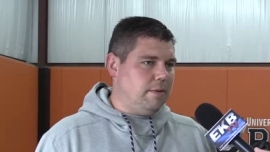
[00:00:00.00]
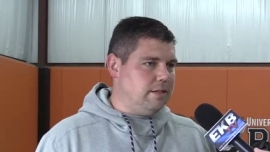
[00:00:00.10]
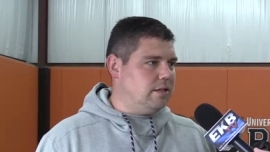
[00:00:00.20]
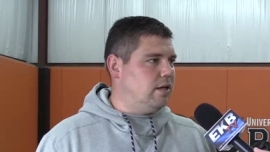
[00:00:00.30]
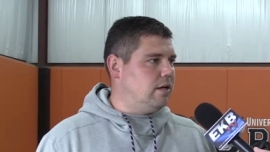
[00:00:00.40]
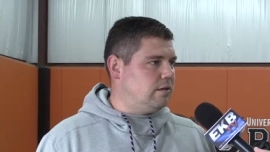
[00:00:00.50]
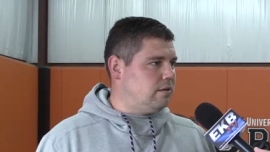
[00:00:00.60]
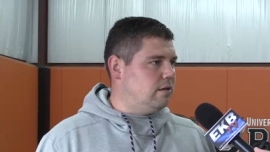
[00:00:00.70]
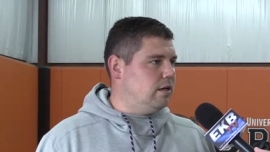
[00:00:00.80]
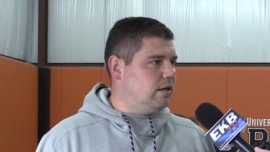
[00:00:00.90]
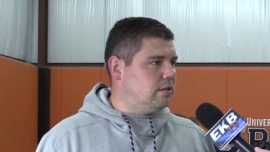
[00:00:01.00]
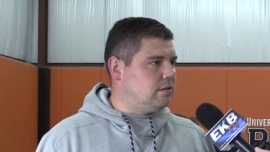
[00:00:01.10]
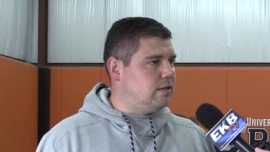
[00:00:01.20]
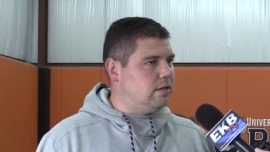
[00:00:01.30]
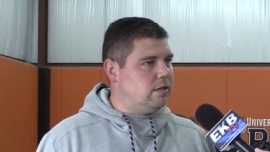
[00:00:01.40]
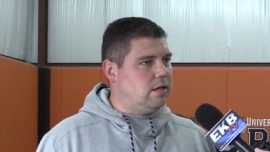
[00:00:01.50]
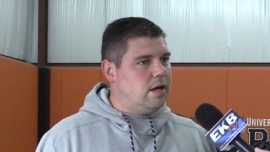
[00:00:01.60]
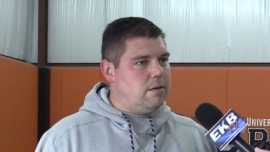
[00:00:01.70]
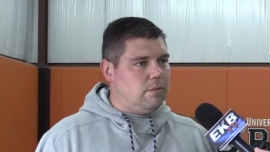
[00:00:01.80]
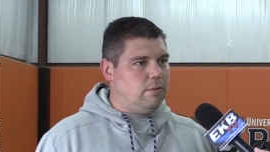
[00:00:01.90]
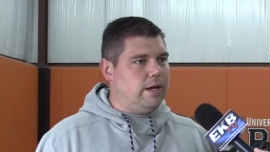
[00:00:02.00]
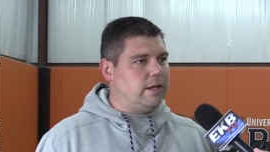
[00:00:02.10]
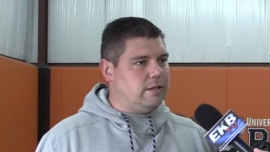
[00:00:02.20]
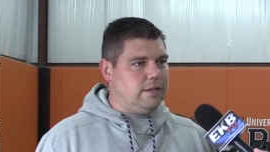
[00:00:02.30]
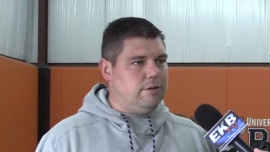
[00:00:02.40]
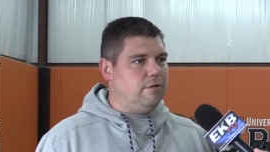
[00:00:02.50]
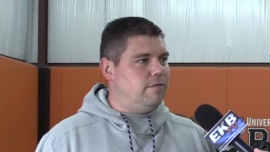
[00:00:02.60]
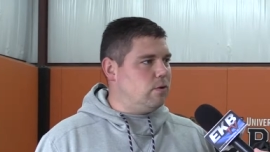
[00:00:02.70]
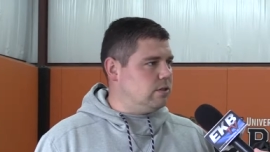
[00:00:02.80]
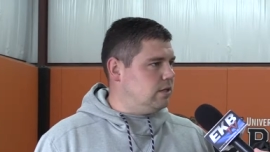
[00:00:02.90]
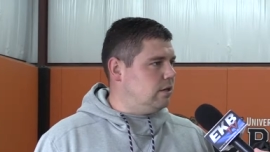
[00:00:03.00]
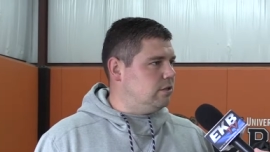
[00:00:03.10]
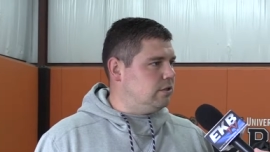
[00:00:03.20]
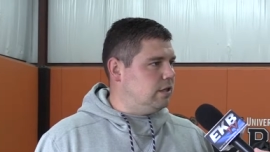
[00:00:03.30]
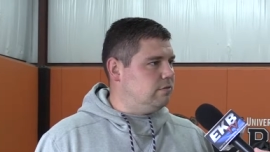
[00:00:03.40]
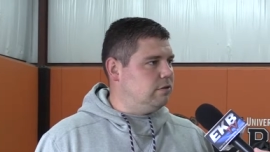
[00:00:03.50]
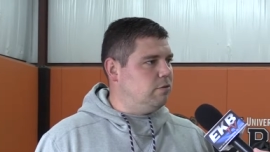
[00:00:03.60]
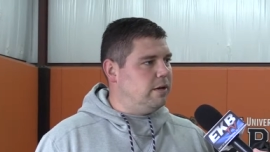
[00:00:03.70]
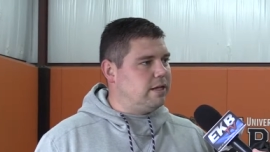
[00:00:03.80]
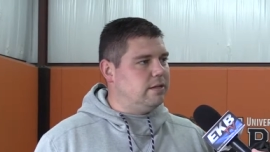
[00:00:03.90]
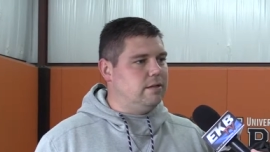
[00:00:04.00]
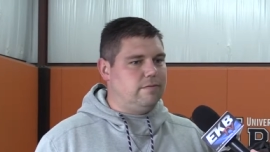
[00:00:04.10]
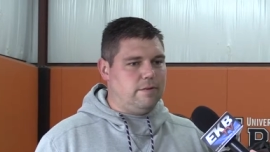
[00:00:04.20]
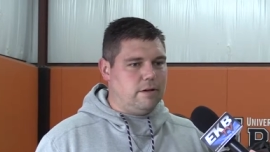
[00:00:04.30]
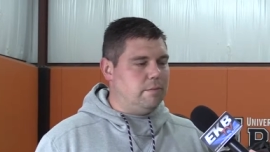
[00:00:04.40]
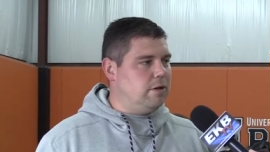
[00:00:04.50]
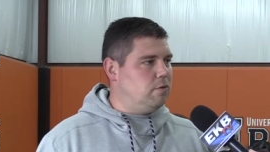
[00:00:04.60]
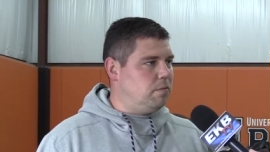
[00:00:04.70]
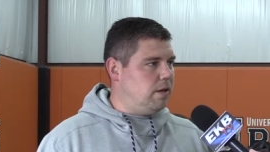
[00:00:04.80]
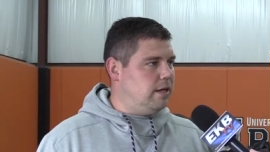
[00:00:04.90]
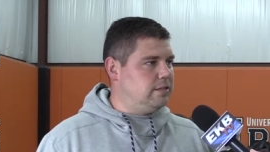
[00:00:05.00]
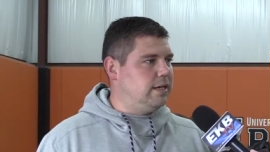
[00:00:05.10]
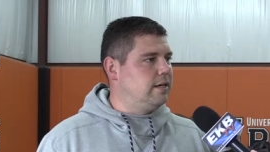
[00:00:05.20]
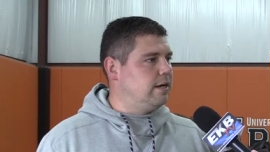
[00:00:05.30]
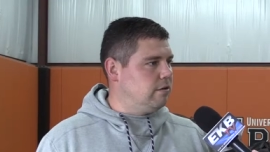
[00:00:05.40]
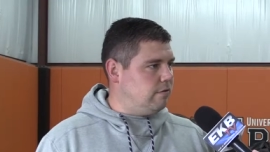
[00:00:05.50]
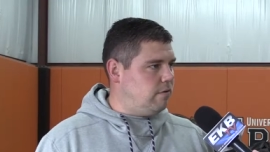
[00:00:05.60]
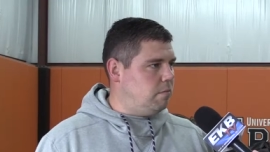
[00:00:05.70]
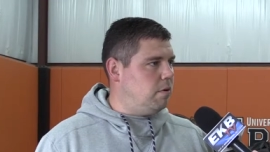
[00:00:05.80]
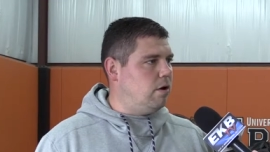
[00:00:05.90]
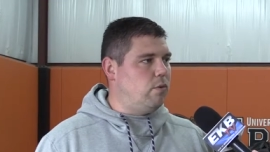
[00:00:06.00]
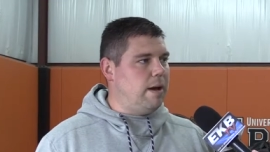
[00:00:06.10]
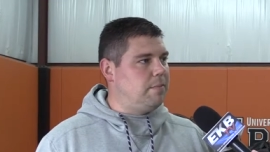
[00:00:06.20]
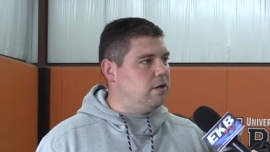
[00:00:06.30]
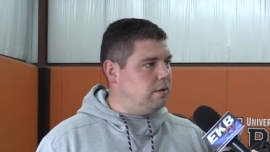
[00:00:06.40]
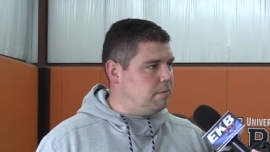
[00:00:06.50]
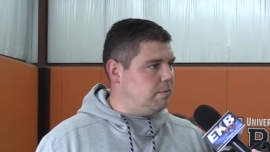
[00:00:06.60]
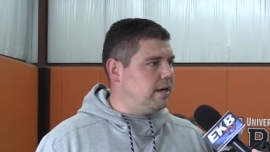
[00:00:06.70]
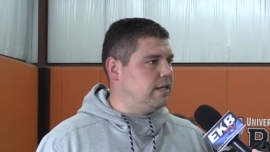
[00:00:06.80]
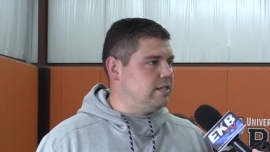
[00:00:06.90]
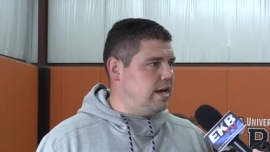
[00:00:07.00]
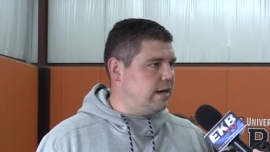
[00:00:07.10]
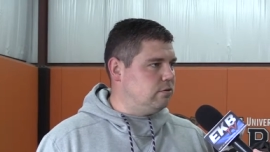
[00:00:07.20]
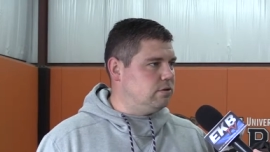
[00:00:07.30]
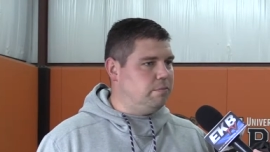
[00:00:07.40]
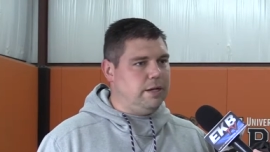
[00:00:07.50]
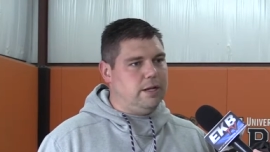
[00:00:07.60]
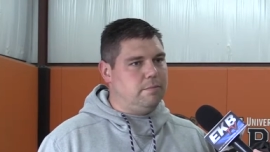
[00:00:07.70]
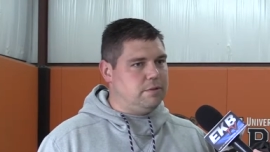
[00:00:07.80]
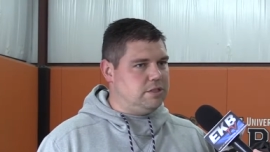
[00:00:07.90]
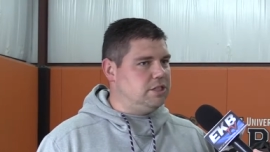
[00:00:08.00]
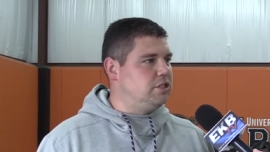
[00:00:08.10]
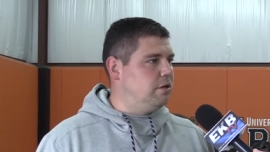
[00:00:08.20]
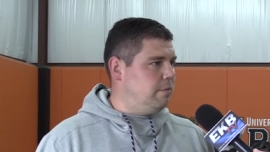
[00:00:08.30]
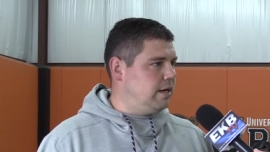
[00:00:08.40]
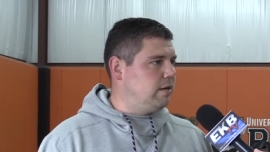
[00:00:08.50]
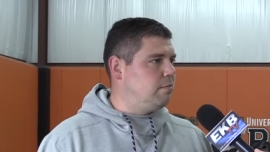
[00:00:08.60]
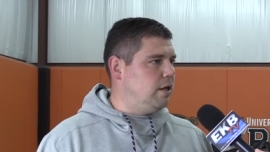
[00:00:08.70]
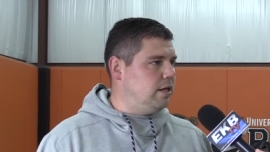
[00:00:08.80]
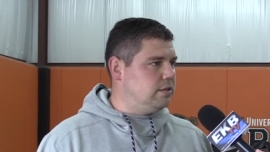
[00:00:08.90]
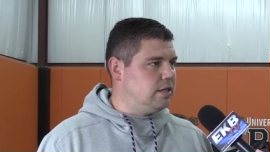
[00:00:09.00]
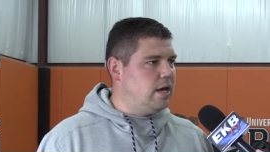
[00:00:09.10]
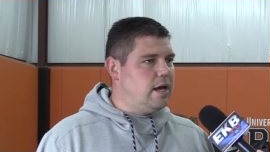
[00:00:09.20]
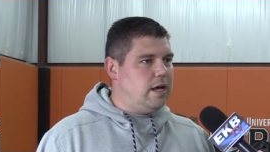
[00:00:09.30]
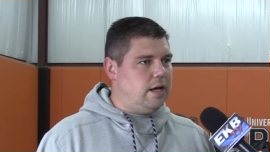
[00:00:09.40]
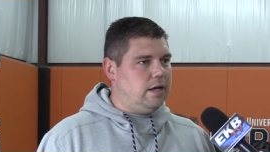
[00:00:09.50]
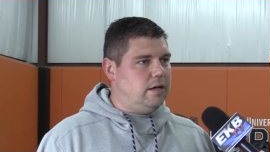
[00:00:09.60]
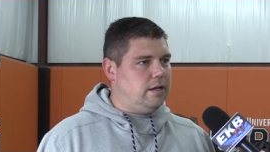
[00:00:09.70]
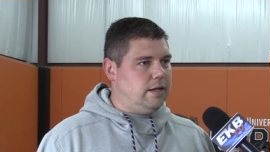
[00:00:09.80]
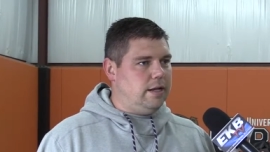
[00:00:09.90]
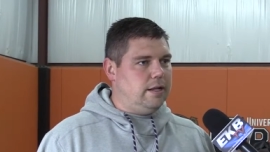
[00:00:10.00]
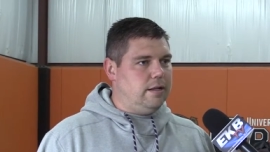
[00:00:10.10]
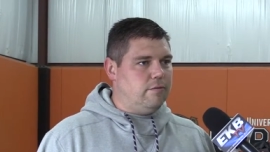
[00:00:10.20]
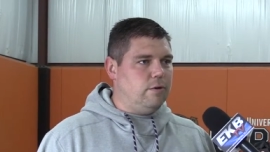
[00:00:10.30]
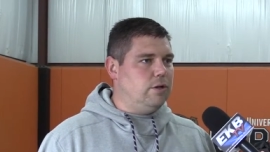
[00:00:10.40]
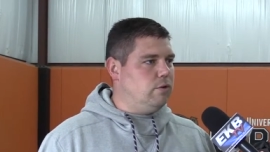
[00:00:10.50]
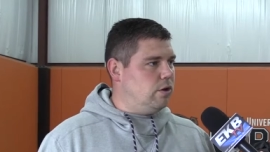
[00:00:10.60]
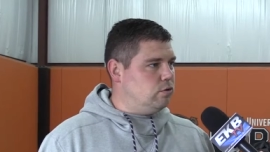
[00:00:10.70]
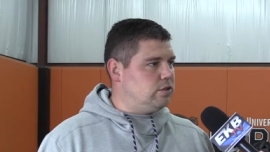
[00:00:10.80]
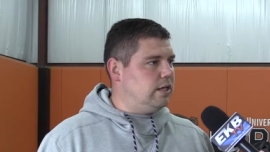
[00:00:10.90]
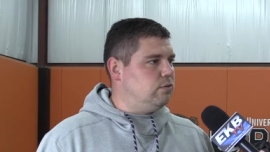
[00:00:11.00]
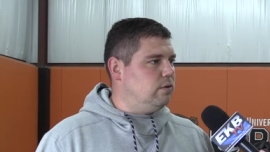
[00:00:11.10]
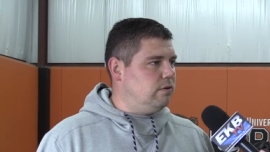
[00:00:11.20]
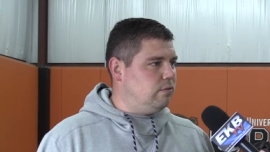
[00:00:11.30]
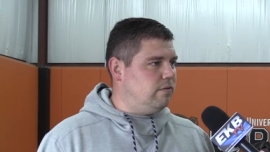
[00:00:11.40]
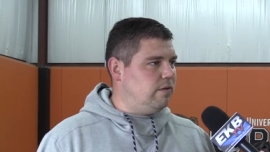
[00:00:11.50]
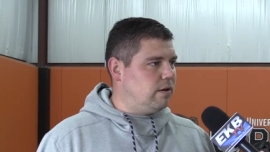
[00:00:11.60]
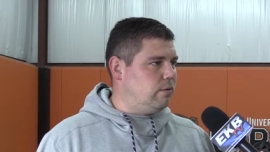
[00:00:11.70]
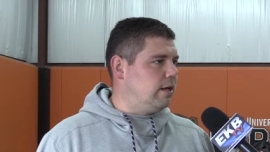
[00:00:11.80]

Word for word: means a lot to us. Uh, but we got to continue to focus on ourselves, you know, making the fundamental plays, taking care of the football, wrapping up and making tackles, and being in position to make plays. Uh, and, and, if we do those things, we, we feel like